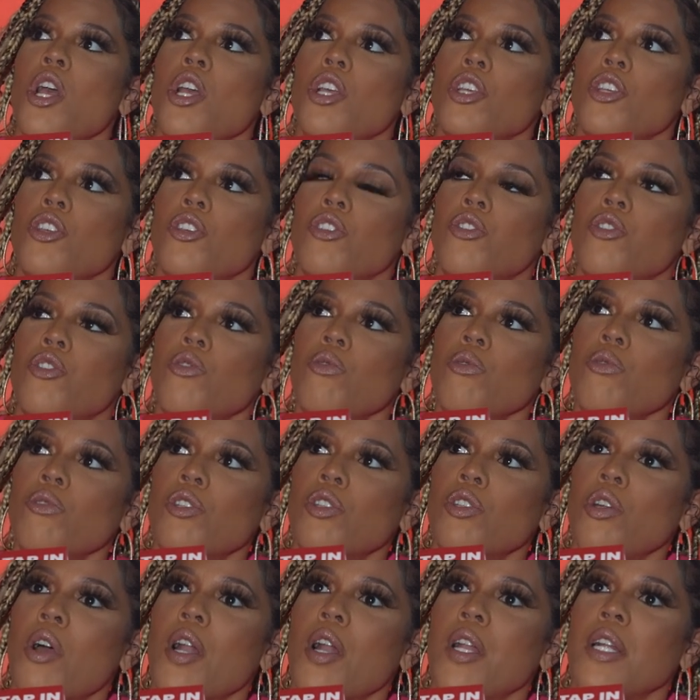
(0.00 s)
You
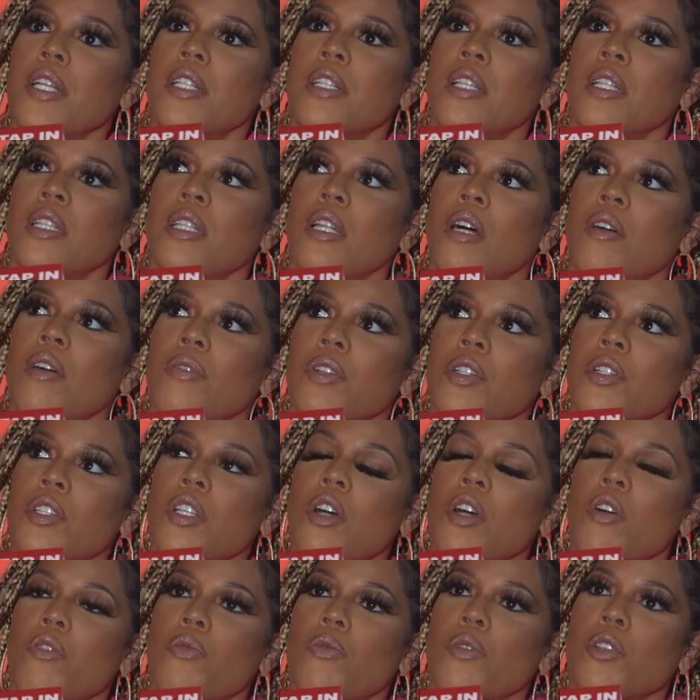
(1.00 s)
started to love
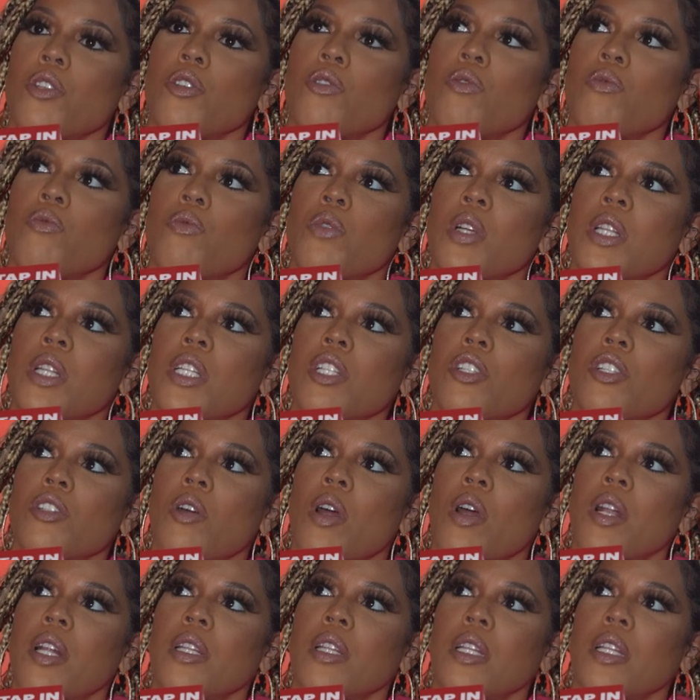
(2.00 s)
yourself when you really started